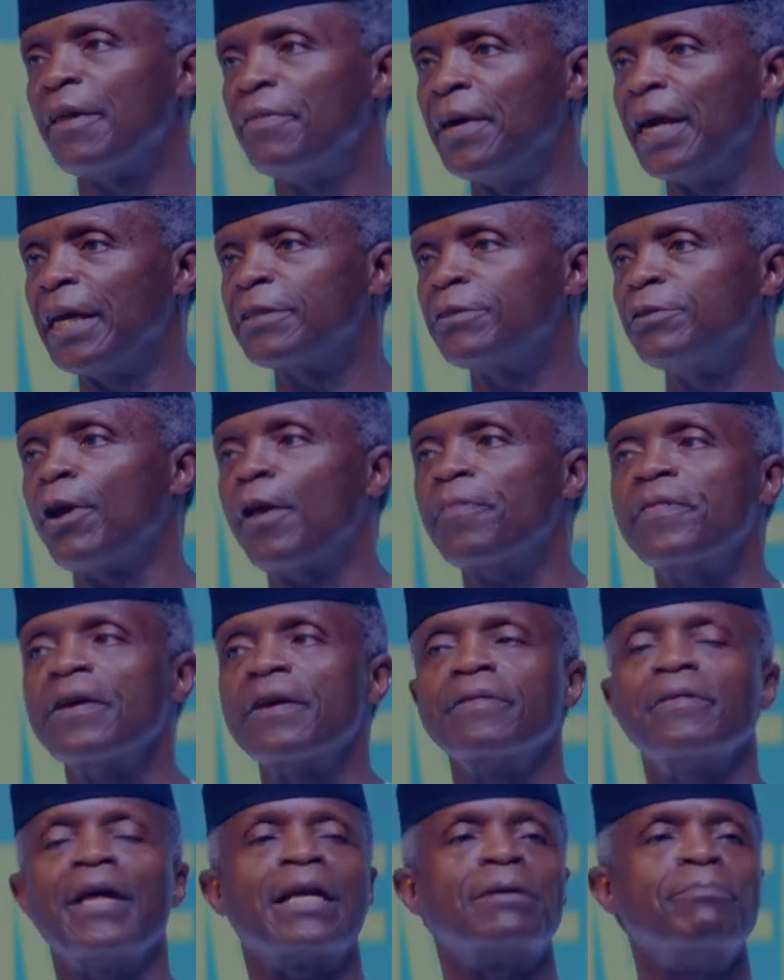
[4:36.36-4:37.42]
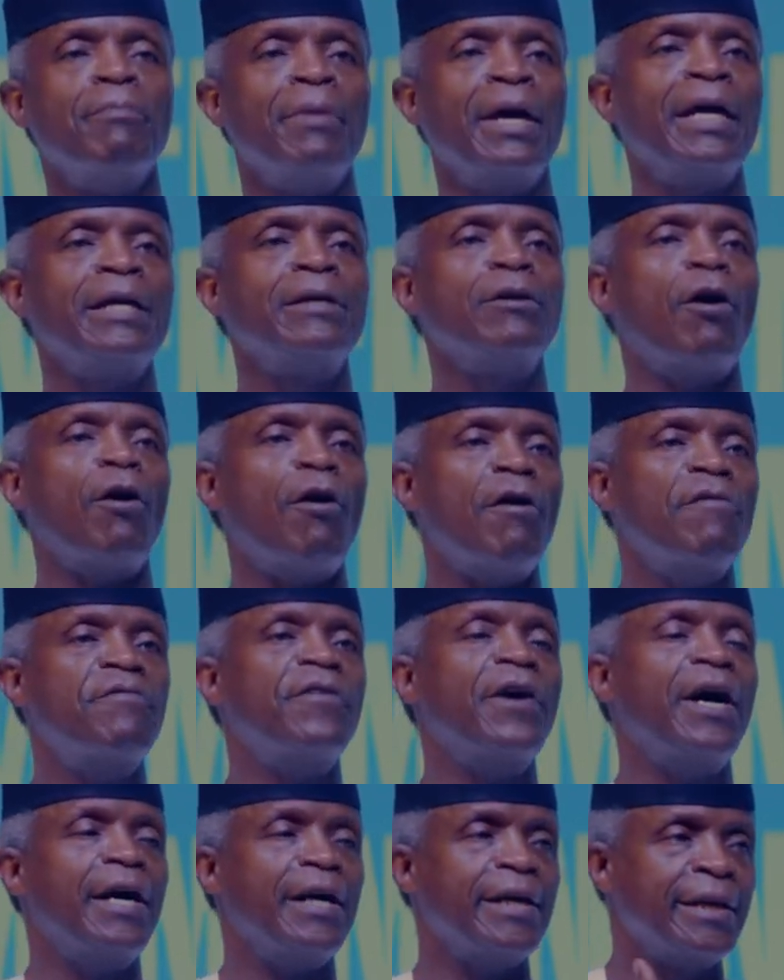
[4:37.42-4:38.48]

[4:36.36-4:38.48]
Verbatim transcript: There is nothing that men offer